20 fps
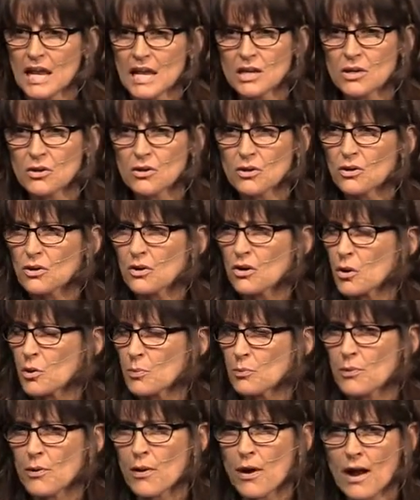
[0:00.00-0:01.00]
anger
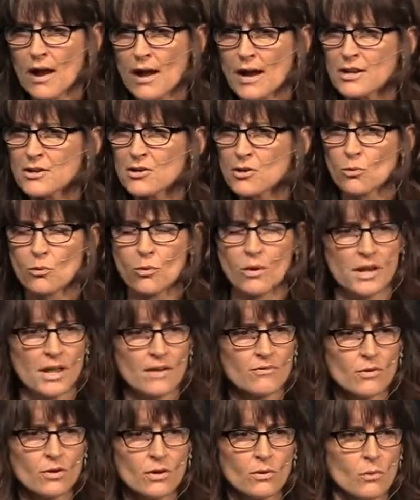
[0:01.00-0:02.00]
or pride or
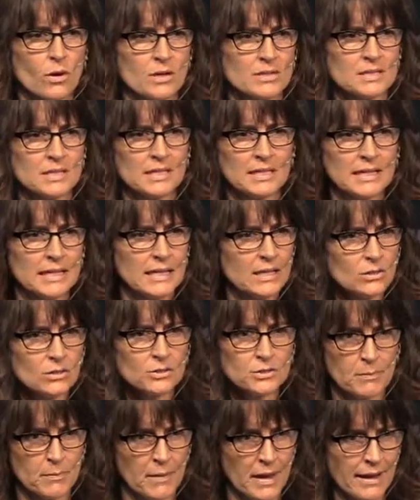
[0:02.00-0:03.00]
whatever it was, and he
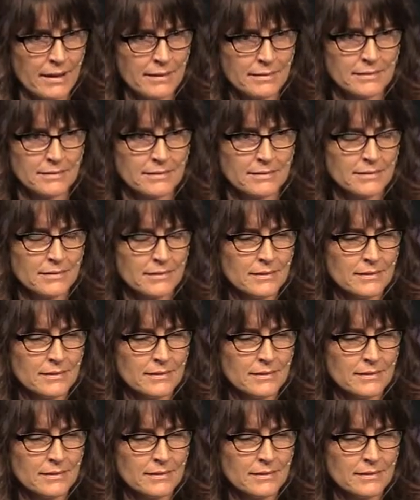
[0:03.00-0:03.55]
killed a man.